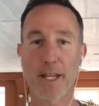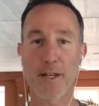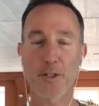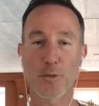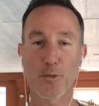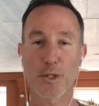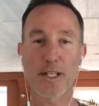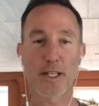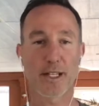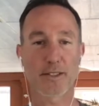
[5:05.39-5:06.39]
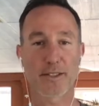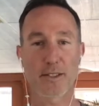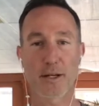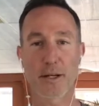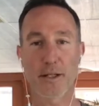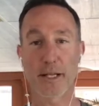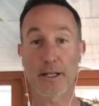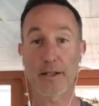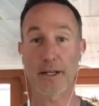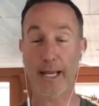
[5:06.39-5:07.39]
And to really get
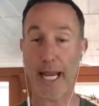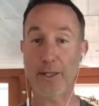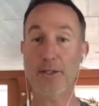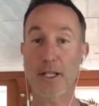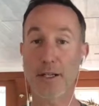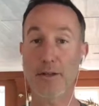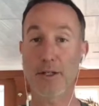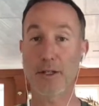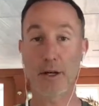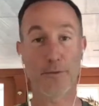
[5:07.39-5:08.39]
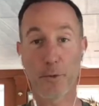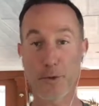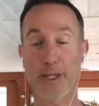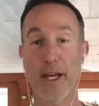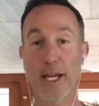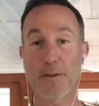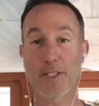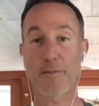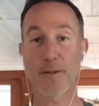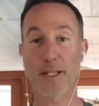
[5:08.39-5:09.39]
like an HD, a 4K or
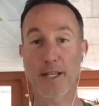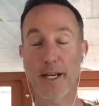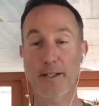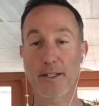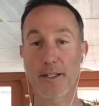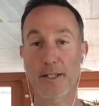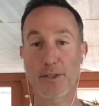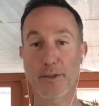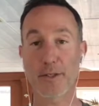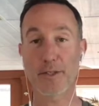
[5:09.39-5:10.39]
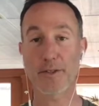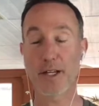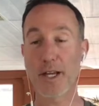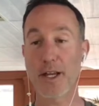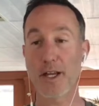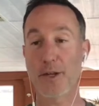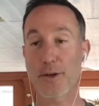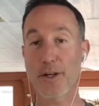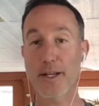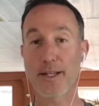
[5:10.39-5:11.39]
something like that, a streaming service,
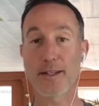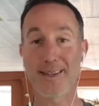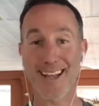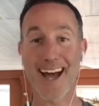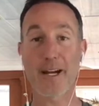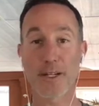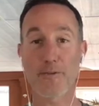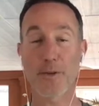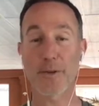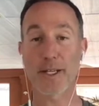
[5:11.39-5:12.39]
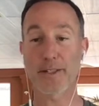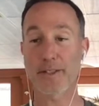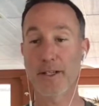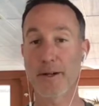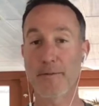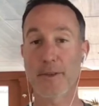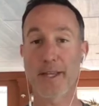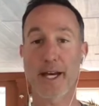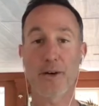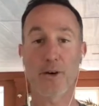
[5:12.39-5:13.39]
you're going to need a lot of different things
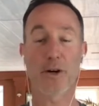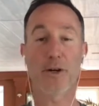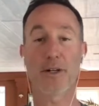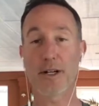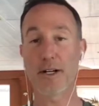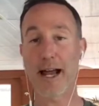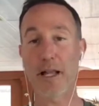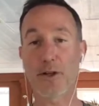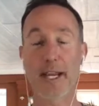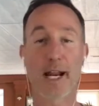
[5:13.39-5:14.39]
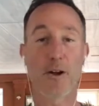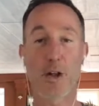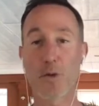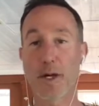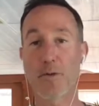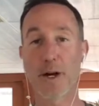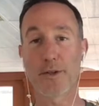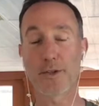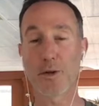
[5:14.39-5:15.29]
that are allocated all the way around.